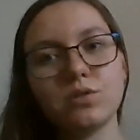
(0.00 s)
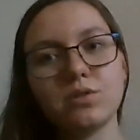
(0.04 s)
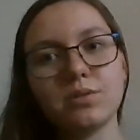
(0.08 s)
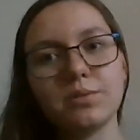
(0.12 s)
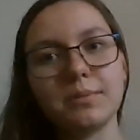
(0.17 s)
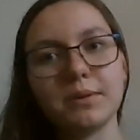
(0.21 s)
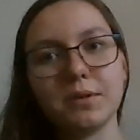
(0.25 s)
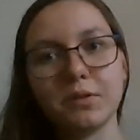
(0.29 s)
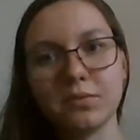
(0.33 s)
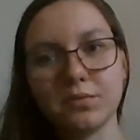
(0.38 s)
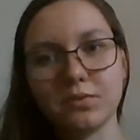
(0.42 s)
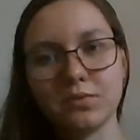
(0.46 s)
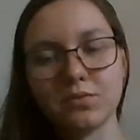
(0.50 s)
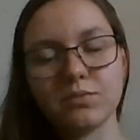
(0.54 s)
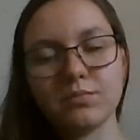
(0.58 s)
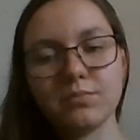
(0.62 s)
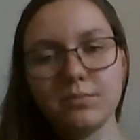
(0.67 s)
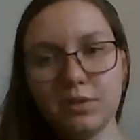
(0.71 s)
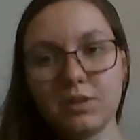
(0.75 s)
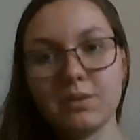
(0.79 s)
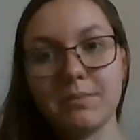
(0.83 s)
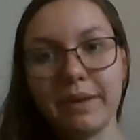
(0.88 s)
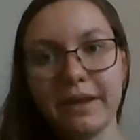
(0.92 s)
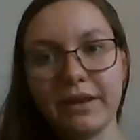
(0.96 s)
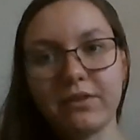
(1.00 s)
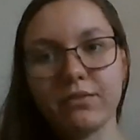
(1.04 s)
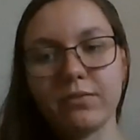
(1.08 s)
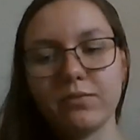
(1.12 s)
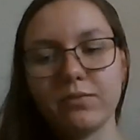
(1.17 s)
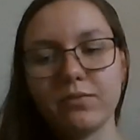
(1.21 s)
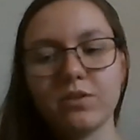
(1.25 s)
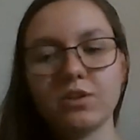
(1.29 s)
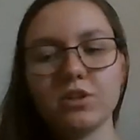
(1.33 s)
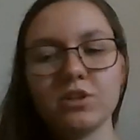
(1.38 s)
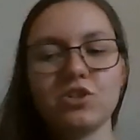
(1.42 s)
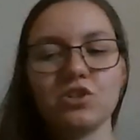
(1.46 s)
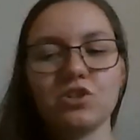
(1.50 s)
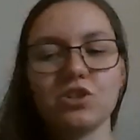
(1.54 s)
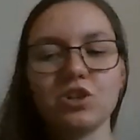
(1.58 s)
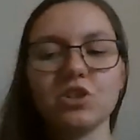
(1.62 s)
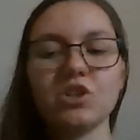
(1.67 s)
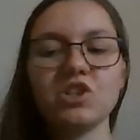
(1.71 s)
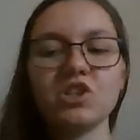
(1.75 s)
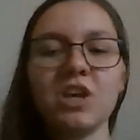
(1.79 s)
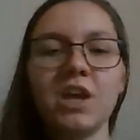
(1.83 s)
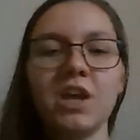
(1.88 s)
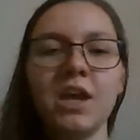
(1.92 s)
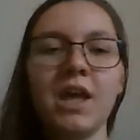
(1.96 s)
to make room for this
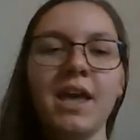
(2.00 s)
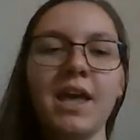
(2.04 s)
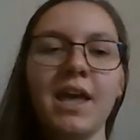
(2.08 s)
church.